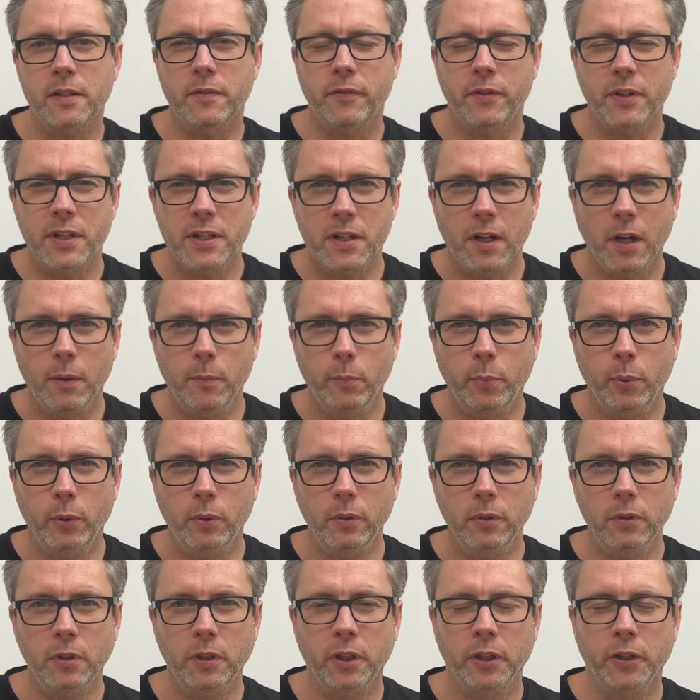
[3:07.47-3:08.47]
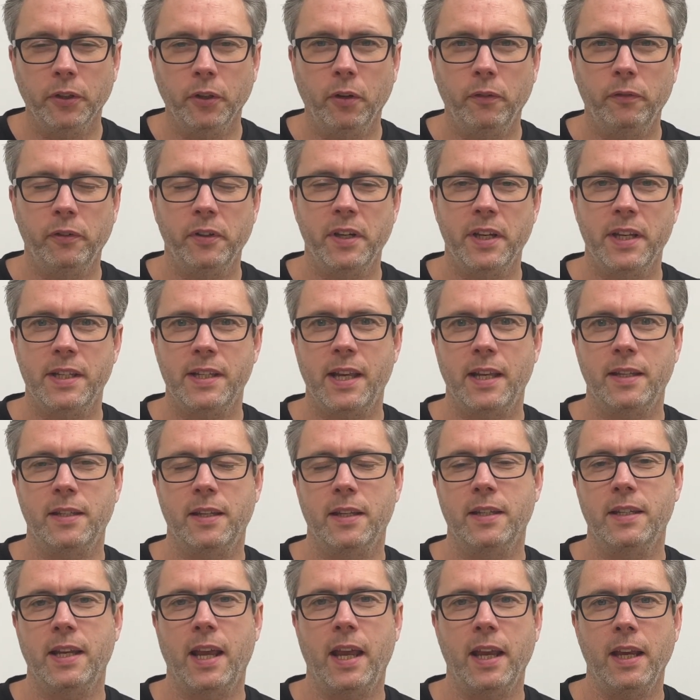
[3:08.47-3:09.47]
for example, can often
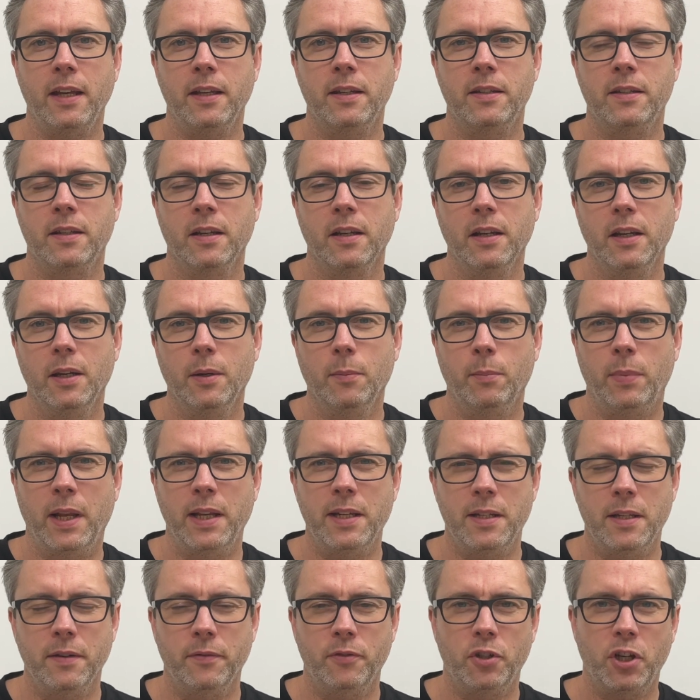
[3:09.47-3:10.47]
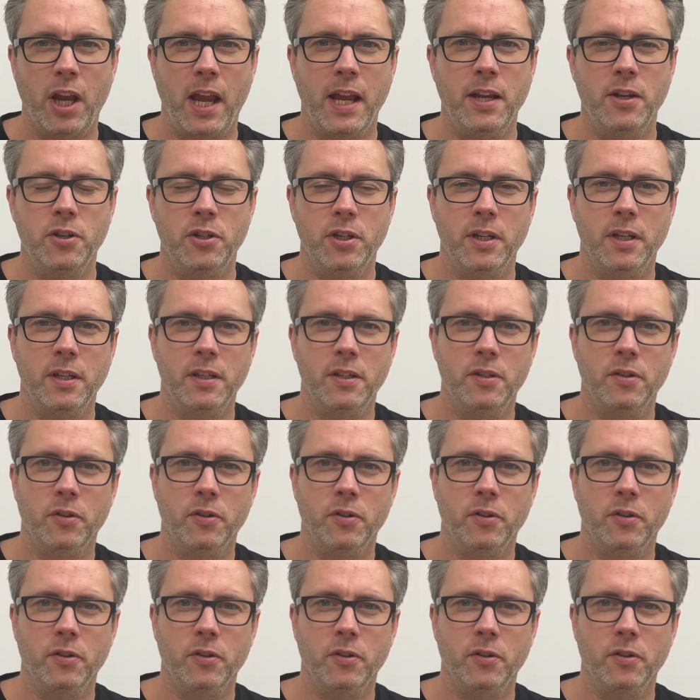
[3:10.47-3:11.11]
necessitate plenty of changes,